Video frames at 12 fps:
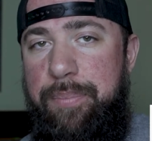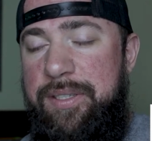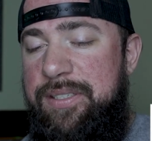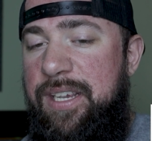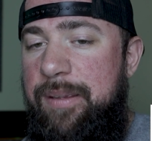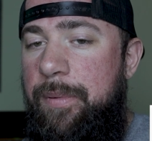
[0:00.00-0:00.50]

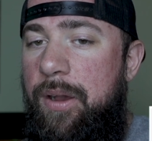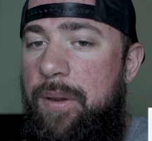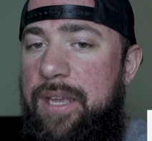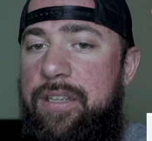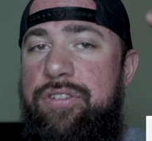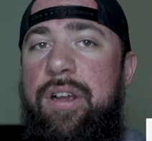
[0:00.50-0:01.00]

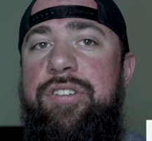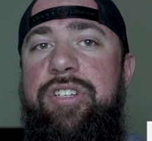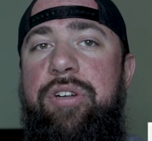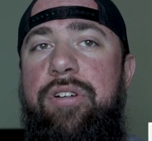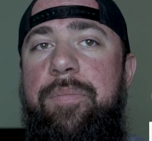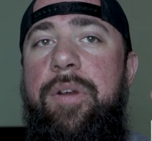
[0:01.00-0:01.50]
placebo and the
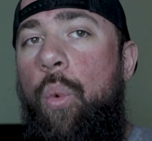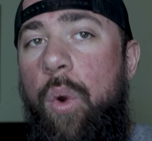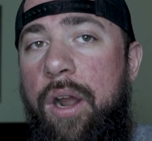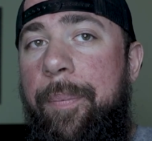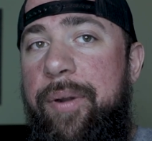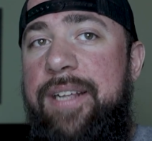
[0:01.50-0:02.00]
nitrosigine group
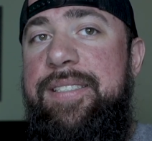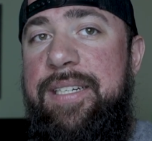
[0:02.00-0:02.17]
were pretty